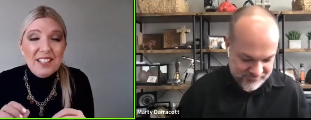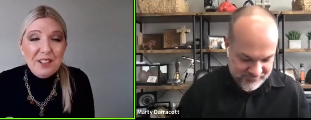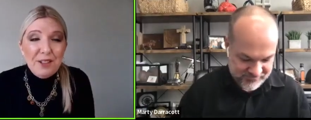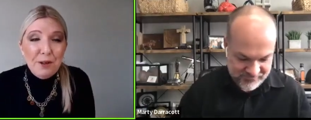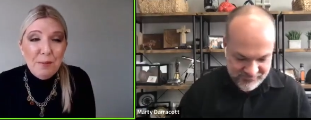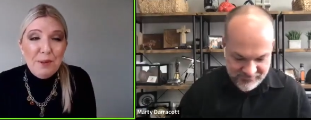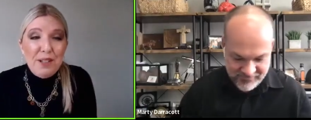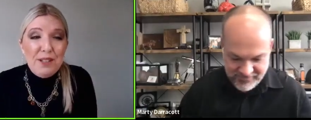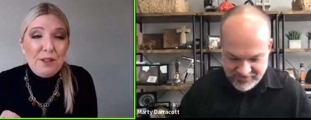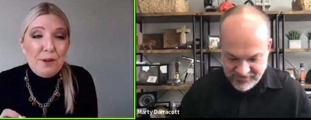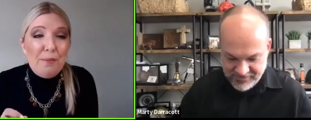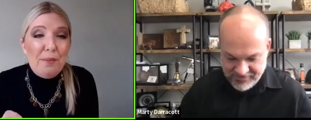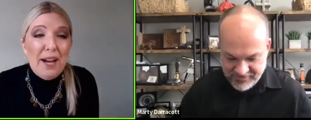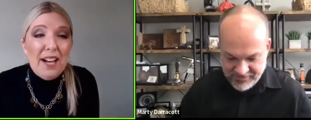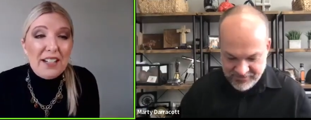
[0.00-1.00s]
Speaker 1: little bit of your
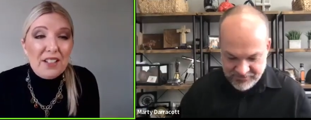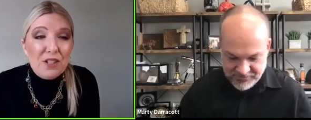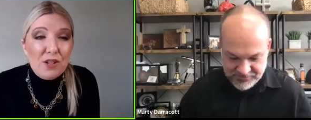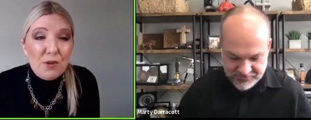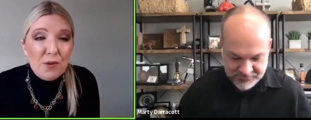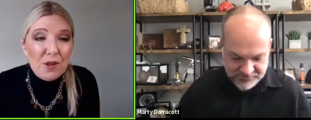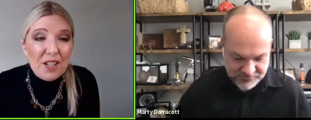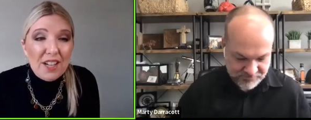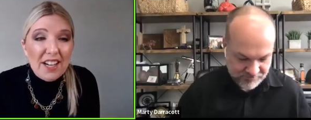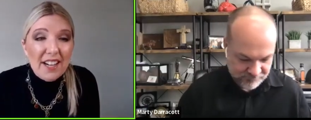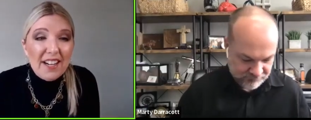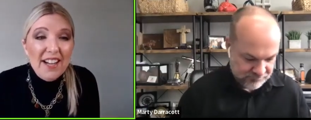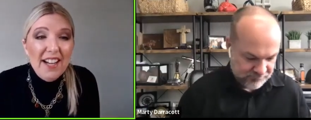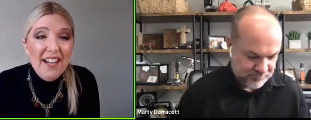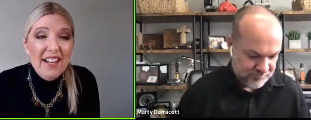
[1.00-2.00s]

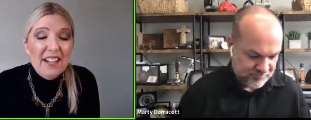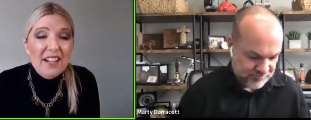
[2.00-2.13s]
backstory